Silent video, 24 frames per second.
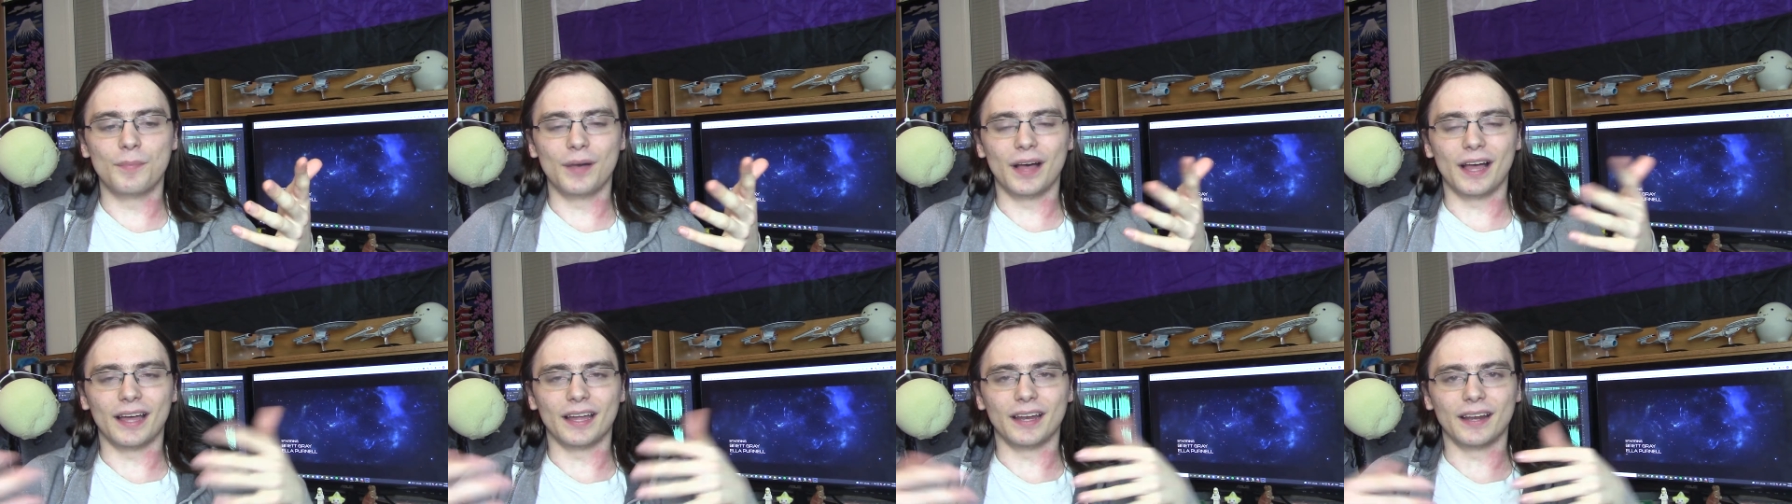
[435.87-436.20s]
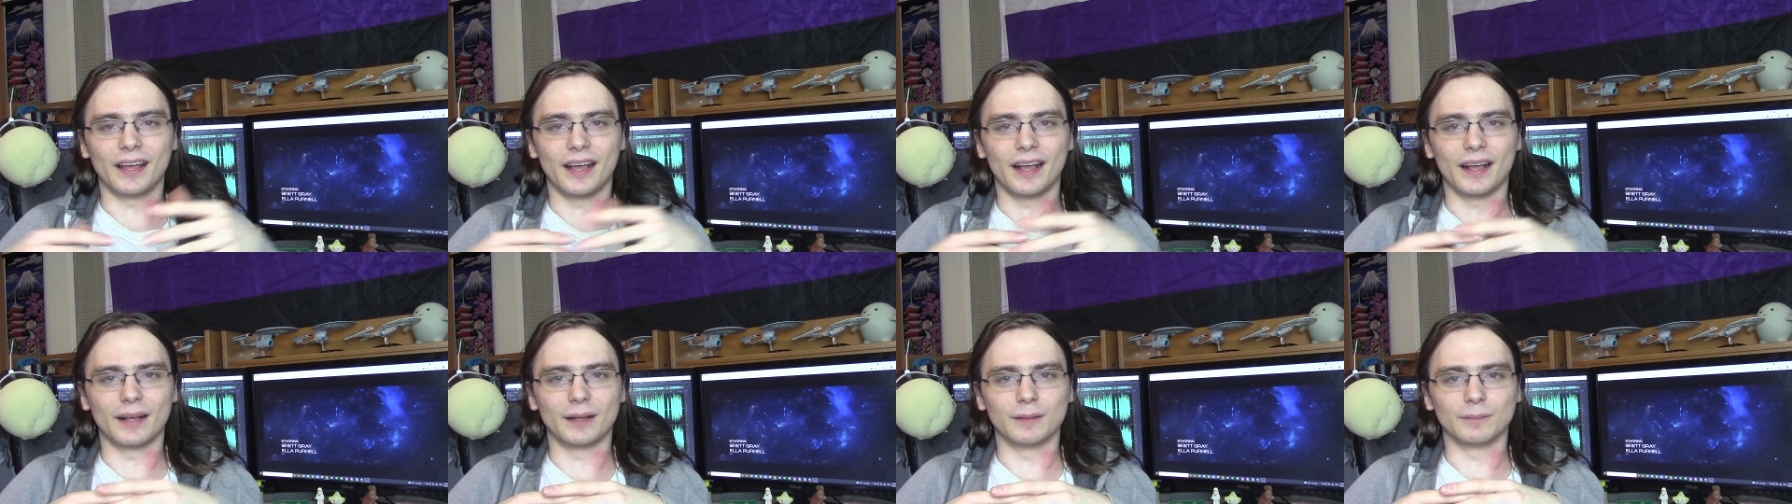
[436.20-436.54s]
But
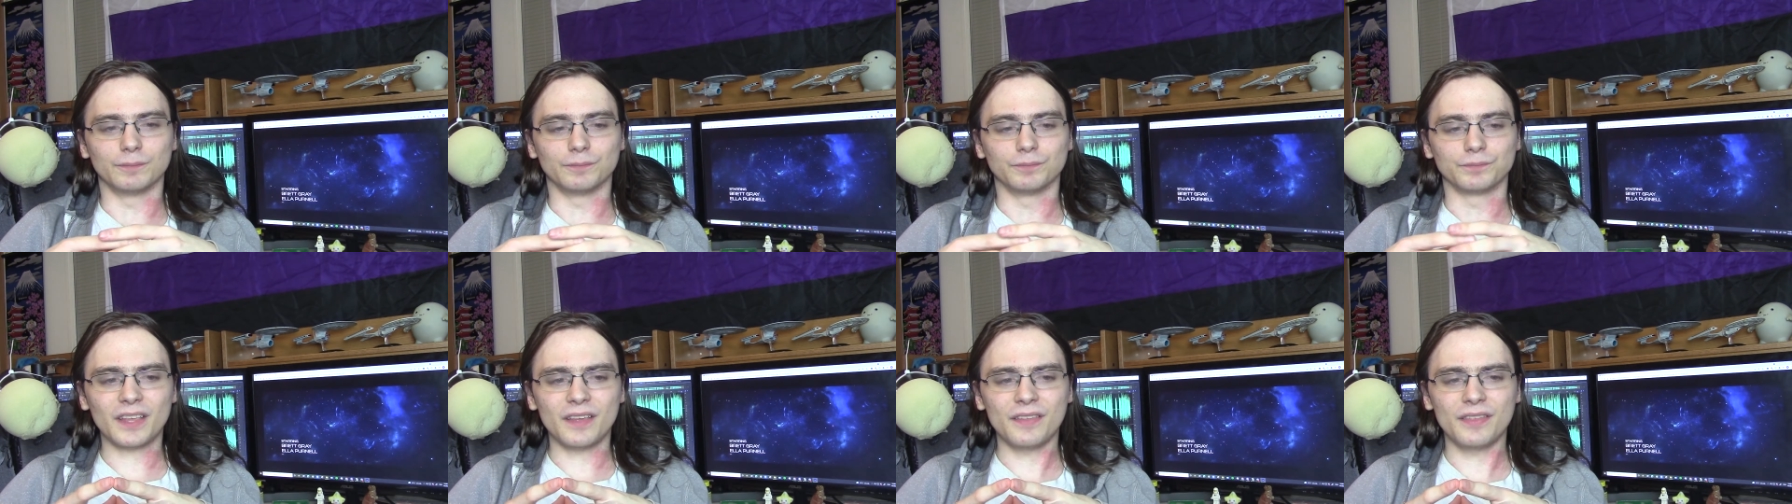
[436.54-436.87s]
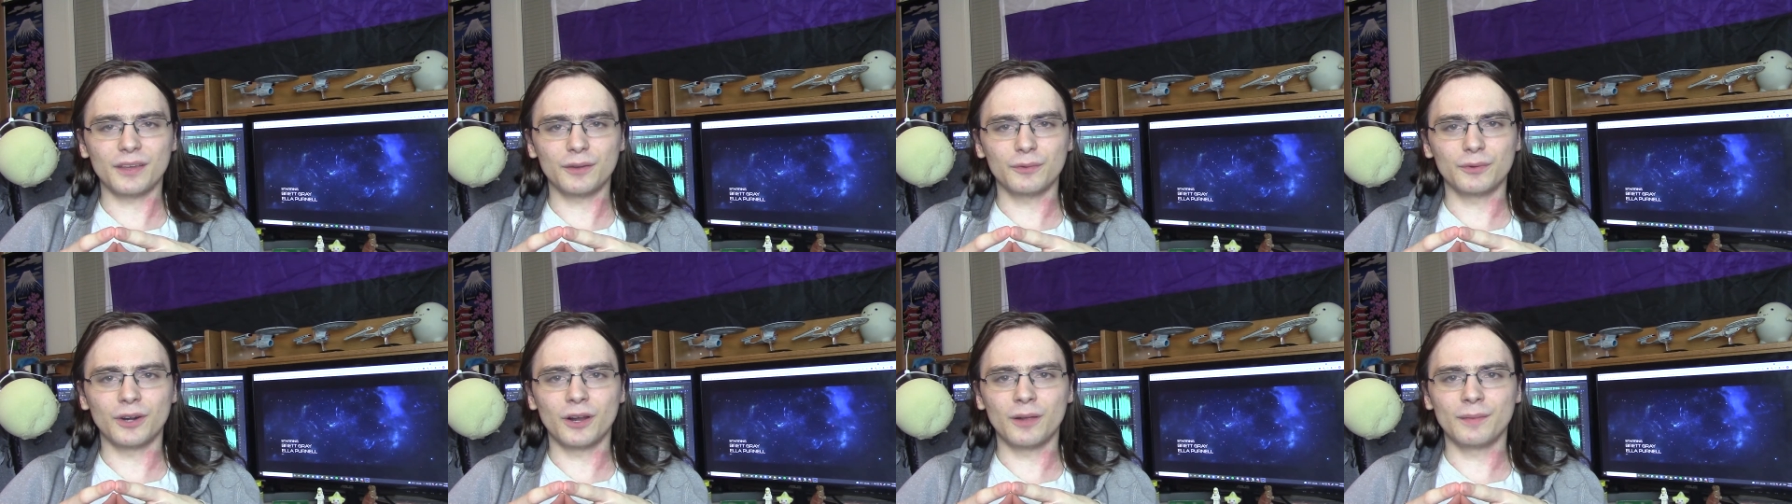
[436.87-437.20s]

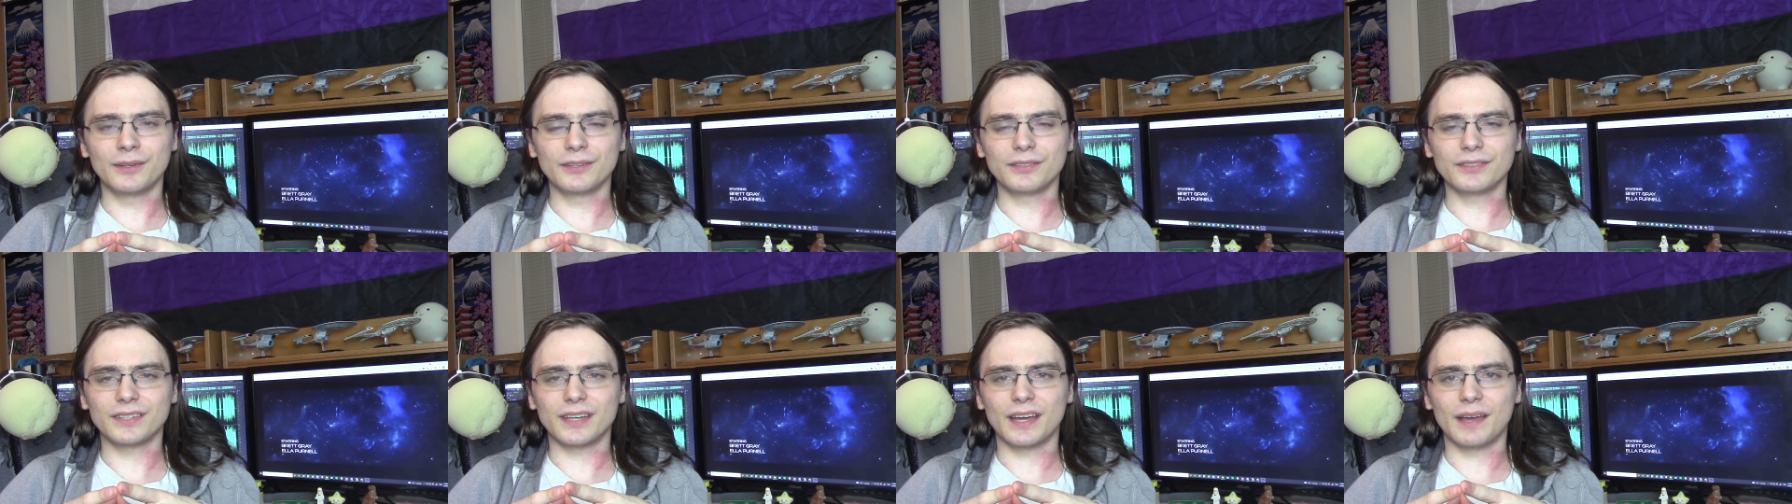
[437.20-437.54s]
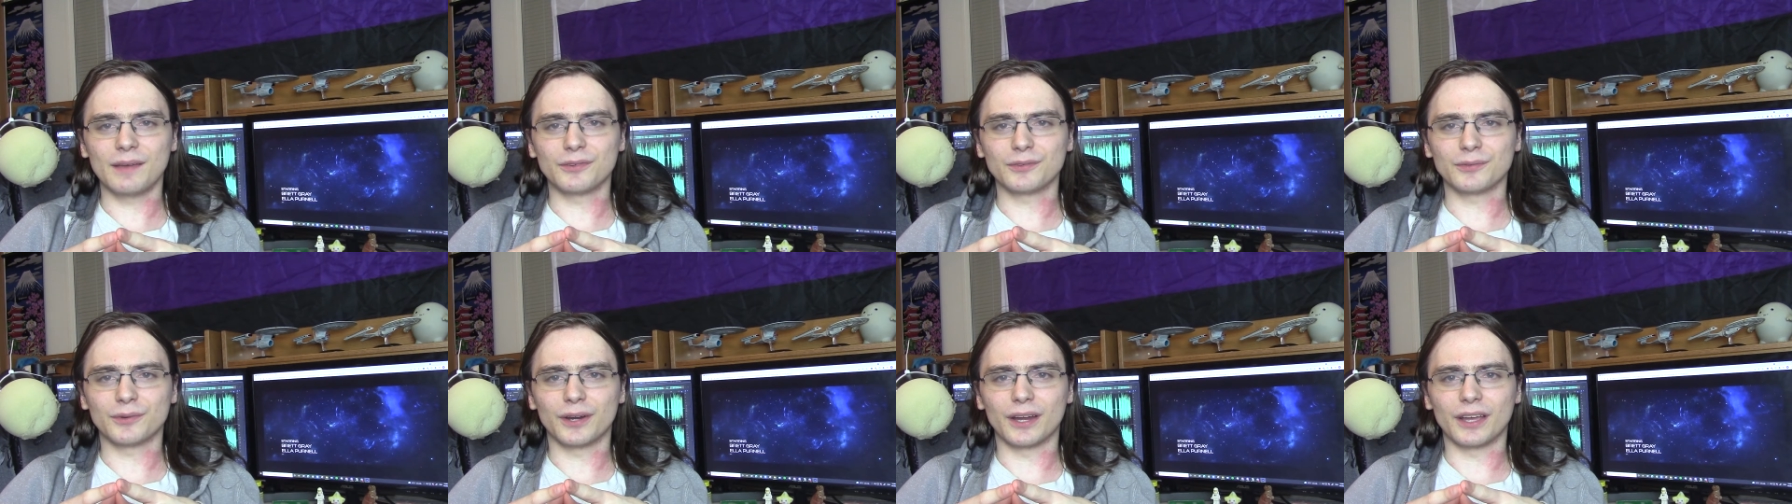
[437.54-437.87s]
there were almost
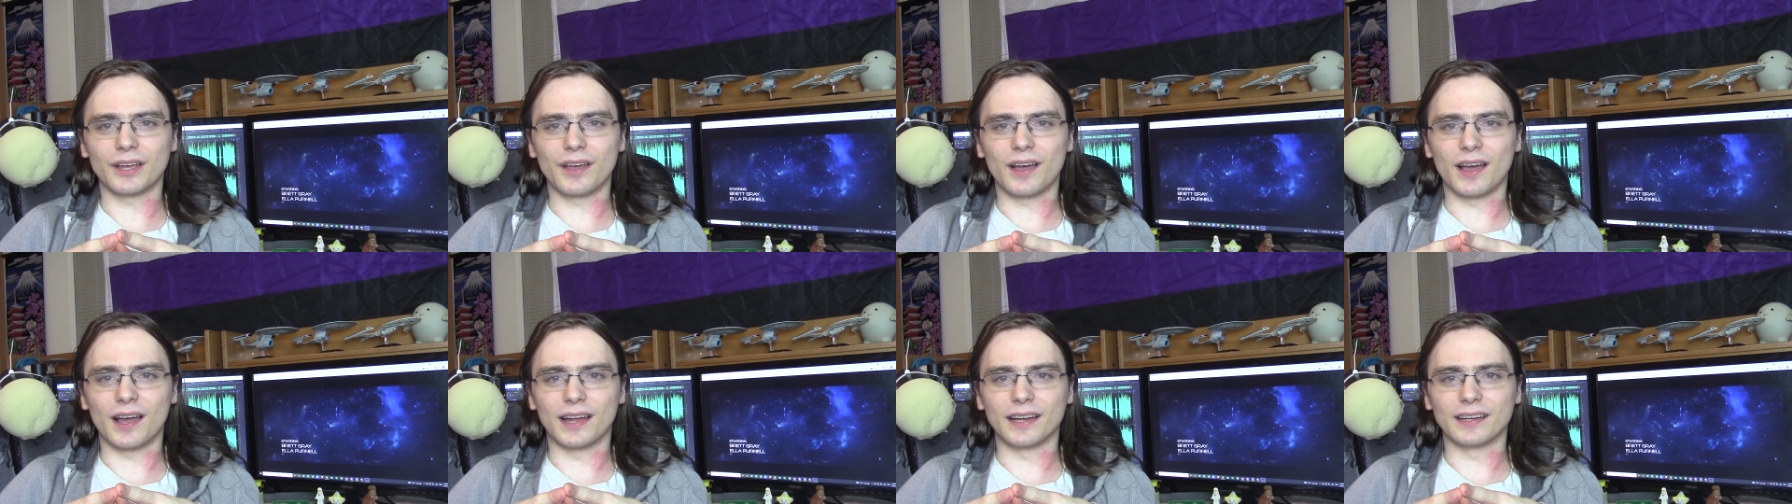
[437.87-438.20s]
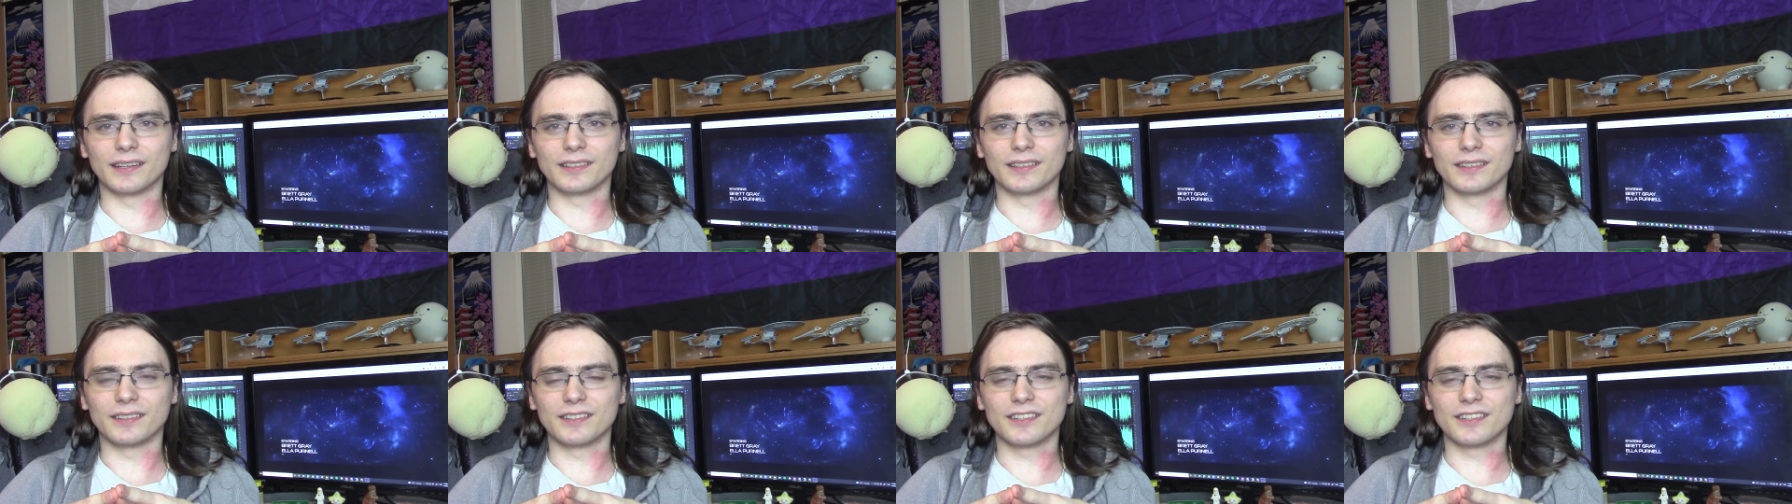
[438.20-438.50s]
times where I got